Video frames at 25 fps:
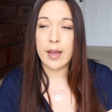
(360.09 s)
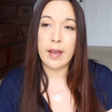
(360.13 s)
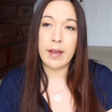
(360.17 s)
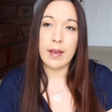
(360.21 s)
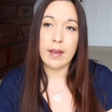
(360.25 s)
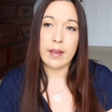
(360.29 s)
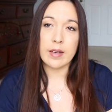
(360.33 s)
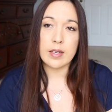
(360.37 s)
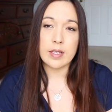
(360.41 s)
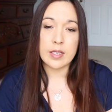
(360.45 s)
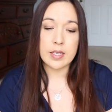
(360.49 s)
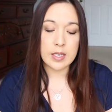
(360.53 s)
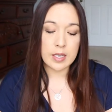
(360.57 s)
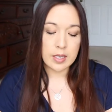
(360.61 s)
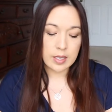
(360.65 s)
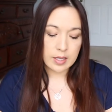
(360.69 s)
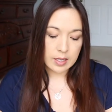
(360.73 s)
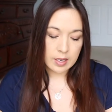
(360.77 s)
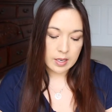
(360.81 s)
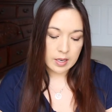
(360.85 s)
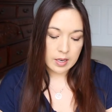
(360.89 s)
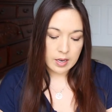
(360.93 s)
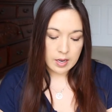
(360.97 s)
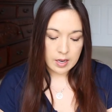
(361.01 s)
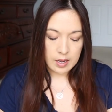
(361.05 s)
and
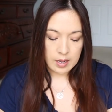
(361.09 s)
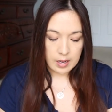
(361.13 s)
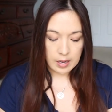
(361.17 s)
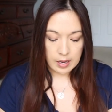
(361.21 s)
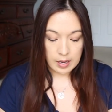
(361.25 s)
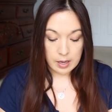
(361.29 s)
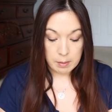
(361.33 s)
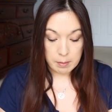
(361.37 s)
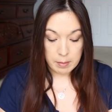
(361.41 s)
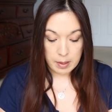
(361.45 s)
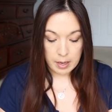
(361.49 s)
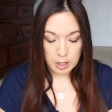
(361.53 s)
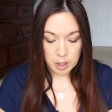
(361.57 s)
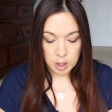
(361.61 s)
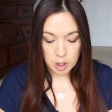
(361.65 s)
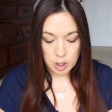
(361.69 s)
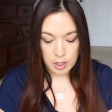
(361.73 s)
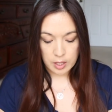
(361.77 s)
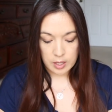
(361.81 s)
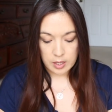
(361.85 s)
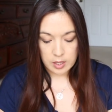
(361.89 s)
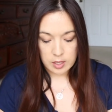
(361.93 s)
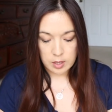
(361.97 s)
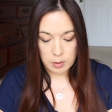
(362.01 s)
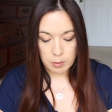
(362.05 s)
a matte
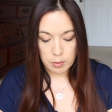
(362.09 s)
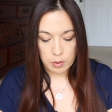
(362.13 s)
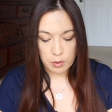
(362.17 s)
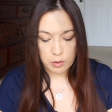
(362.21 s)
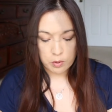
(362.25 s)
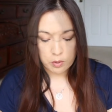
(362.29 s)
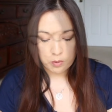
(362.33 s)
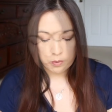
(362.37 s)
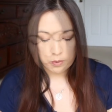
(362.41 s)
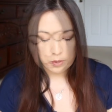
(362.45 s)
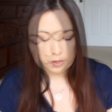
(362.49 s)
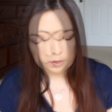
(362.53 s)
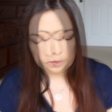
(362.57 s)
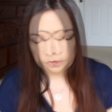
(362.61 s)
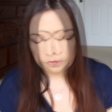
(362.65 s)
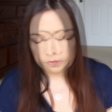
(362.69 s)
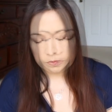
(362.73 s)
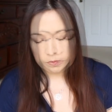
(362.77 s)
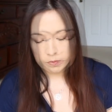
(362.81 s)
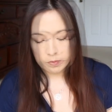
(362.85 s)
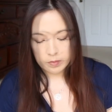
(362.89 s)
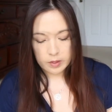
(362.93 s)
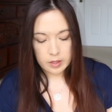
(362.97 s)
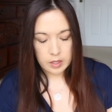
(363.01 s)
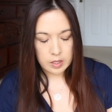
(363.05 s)
shade supposedly.
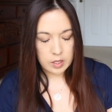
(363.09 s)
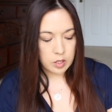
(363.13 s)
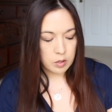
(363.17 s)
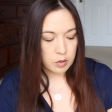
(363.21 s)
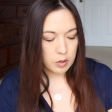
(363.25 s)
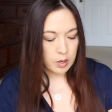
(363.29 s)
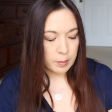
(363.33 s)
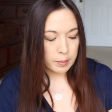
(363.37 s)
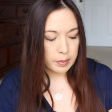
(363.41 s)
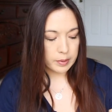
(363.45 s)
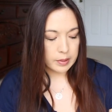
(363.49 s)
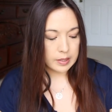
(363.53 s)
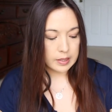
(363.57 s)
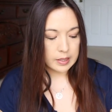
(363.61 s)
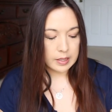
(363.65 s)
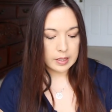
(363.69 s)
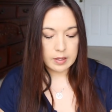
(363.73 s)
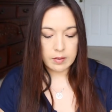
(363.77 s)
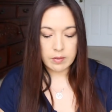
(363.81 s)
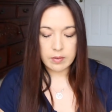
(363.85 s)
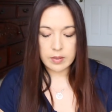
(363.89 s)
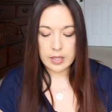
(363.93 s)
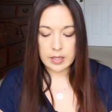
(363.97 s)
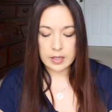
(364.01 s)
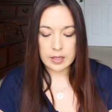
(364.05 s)
So and I
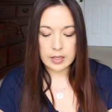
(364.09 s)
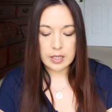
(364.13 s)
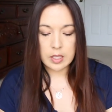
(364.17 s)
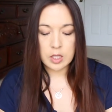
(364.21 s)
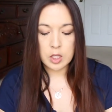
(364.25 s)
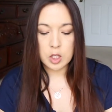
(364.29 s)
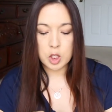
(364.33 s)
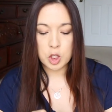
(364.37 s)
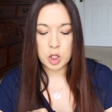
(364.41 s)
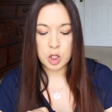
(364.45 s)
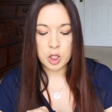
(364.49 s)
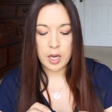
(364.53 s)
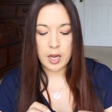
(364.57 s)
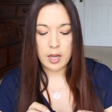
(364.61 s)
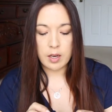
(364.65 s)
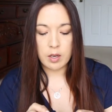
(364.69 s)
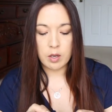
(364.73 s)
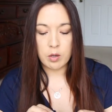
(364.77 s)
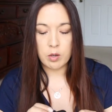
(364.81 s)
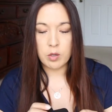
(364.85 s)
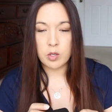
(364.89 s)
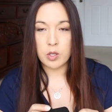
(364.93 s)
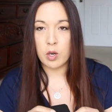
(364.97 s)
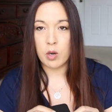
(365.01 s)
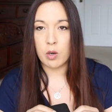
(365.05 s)
believe that these
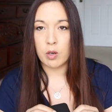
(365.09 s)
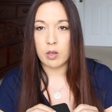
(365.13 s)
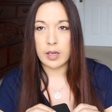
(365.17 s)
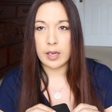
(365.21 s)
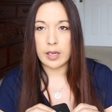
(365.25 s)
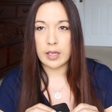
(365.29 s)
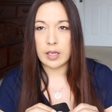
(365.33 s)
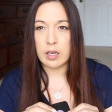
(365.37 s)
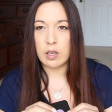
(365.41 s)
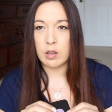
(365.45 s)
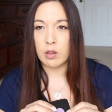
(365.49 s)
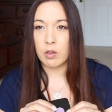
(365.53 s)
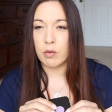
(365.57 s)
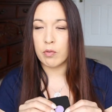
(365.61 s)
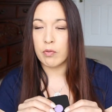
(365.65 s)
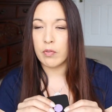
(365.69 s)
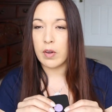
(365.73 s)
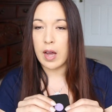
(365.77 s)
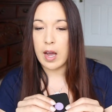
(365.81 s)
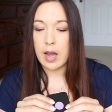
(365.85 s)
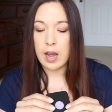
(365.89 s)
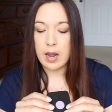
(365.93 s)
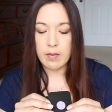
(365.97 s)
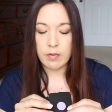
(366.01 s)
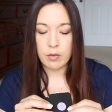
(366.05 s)
shadows are like either
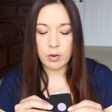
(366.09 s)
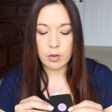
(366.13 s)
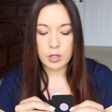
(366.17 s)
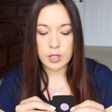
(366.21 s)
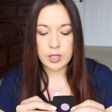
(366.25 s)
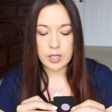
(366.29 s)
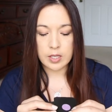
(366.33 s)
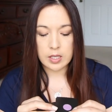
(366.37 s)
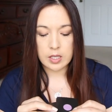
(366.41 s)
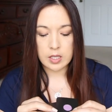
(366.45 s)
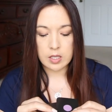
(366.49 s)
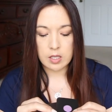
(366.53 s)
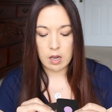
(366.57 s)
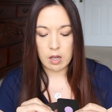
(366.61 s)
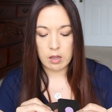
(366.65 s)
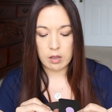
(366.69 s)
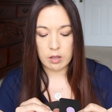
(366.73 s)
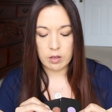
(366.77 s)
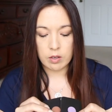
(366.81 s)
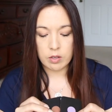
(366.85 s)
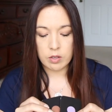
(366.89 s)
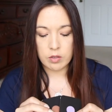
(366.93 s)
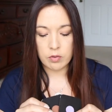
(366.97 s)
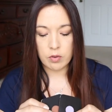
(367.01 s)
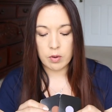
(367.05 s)
five or six
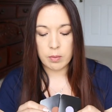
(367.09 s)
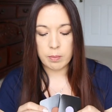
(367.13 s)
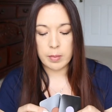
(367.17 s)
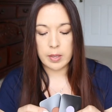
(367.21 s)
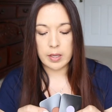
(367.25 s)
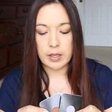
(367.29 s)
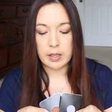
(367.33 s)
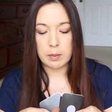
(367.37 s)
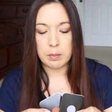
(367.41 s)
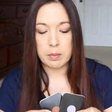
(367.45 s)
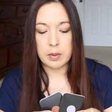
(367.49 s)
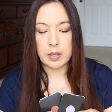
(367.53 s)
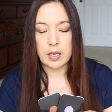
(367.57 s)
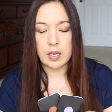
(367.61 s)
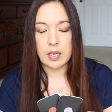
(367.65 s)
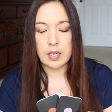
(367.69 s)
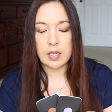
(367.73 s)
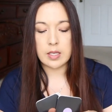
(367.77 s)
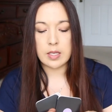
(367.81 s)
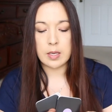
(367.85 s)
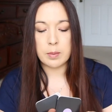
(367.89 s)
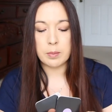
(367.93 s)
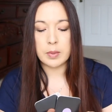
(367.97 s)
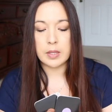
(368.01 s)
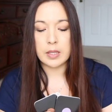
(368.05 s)
dollars from Makeup Geek,
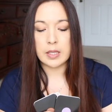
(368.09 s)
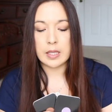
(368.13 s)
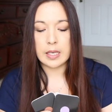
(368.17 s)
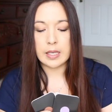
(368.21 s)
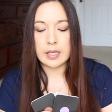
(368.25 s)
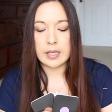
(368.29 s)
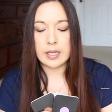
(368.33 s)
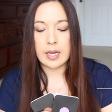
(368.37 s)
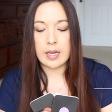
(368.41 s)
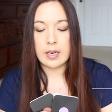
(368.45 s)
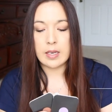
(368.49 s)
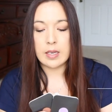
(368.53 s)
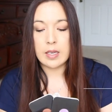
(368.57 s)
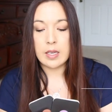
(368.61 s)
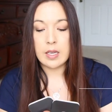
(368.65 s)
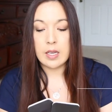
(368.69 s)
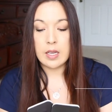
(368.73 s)
something like that.